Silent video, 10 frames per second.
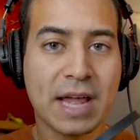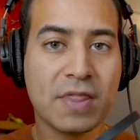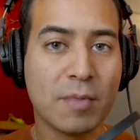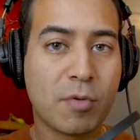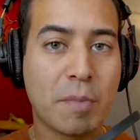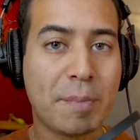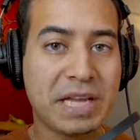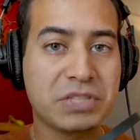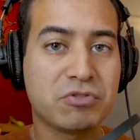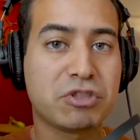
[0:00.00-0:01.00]
the more
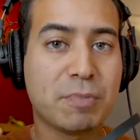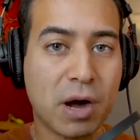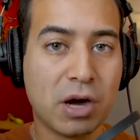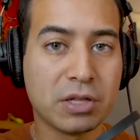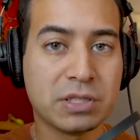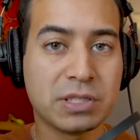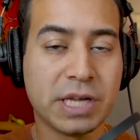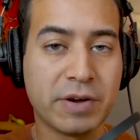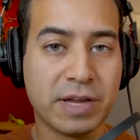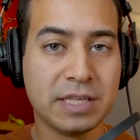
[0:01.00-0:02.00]
bass response
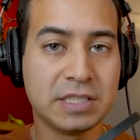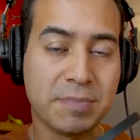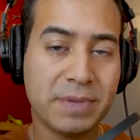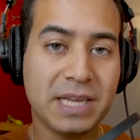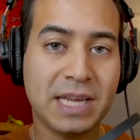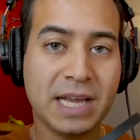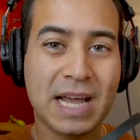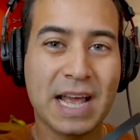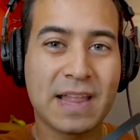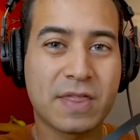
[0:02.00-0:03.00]
there is, meaning
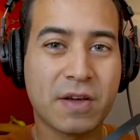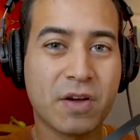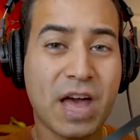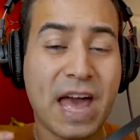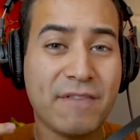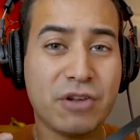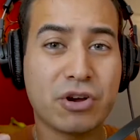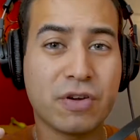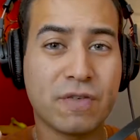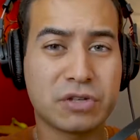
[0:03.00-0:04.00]
the heavier
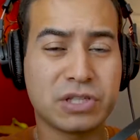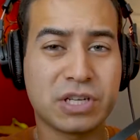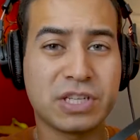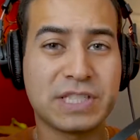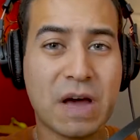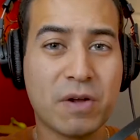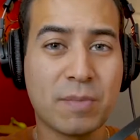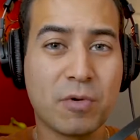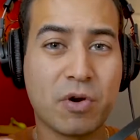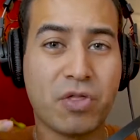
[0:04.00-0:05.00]
your voice is going to sound, the
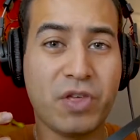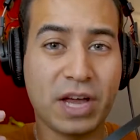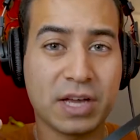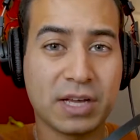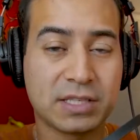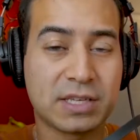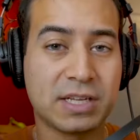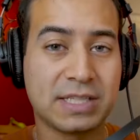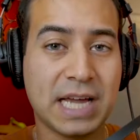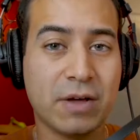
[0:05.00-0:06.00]
more thick it's going
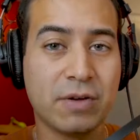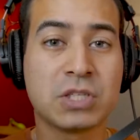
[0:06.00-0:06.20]
to sound.